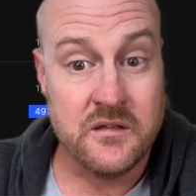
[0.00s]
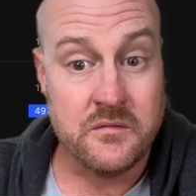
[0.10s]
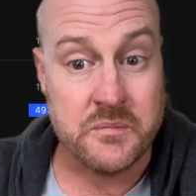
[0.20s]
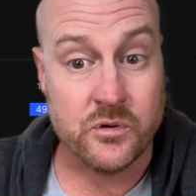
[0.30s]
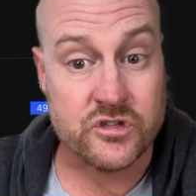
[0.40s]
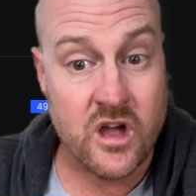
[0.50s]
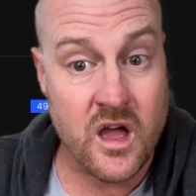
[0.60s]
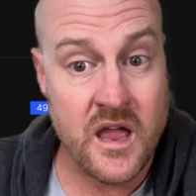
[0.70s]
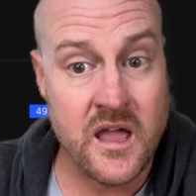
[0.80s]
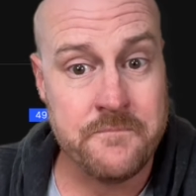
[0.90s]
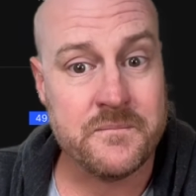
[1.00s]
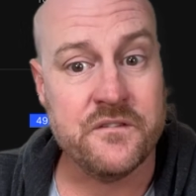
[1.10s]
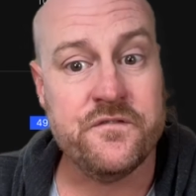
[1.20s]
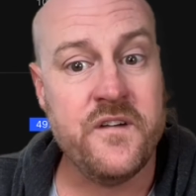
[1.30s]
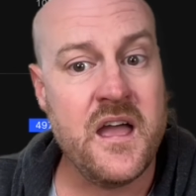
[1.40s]
It pushed higher, it
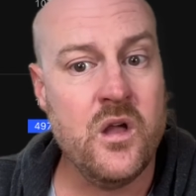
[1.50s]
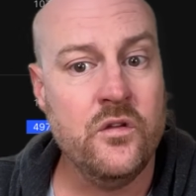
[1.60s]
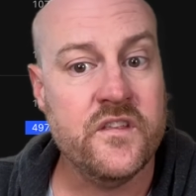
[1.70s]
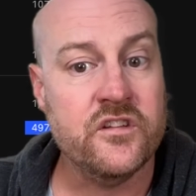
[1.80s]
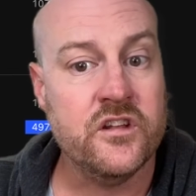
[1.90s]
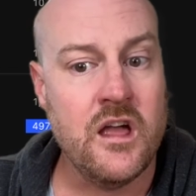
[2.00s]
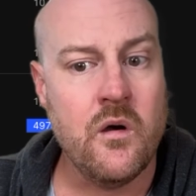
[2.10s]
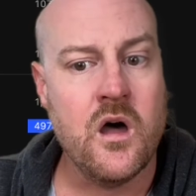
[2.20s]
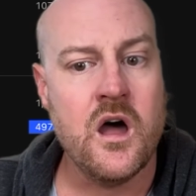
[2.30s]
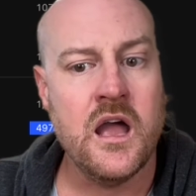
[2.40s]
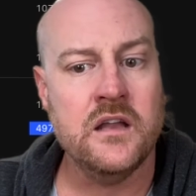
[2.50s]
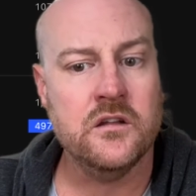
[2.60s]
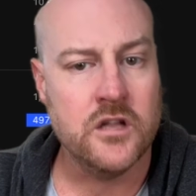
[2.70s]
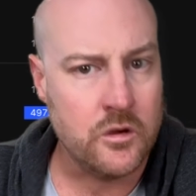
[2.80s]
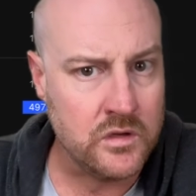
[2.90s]
failed, there's a lower high and a
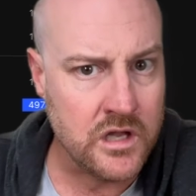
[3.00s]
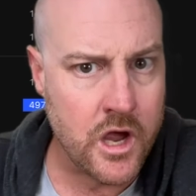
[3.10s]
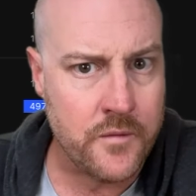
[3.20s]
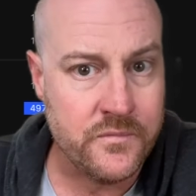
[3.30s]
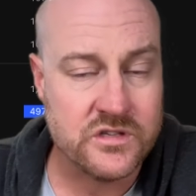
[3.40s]
lower low. So